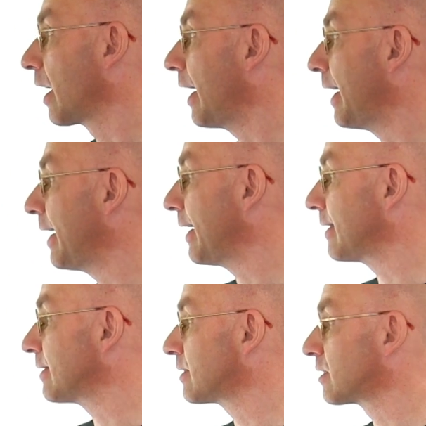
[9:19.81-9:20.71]

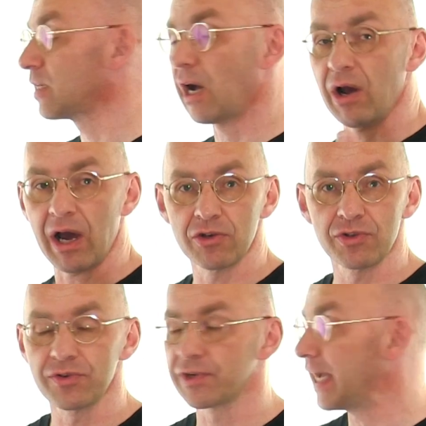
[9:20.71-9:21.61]
And now how do
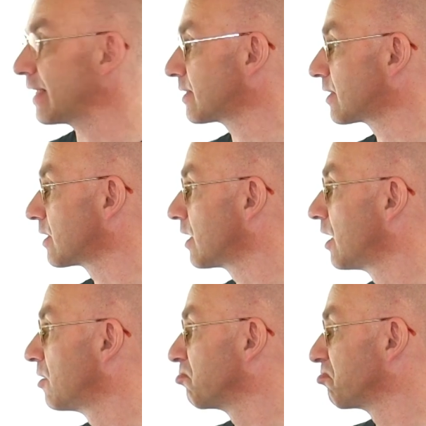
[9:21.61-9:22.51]
you get
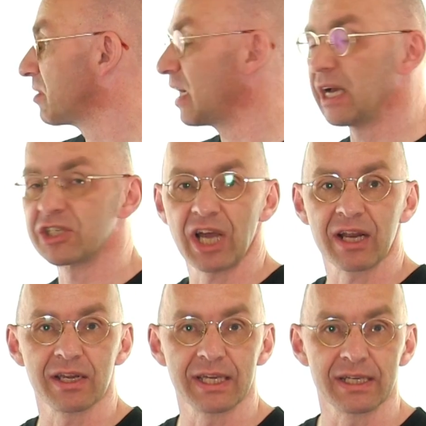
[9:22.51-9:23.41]
a
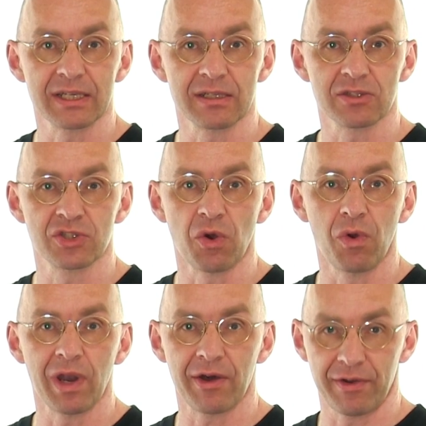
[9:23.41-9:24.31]
juggling
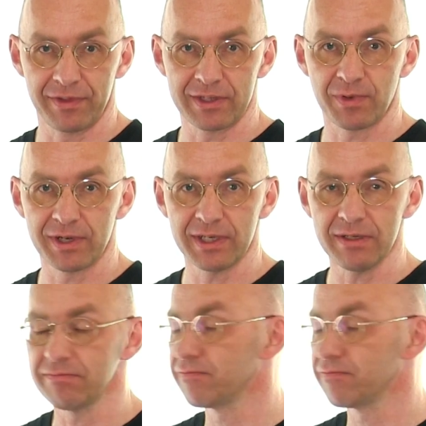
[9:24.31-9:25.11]
soul out of this one here?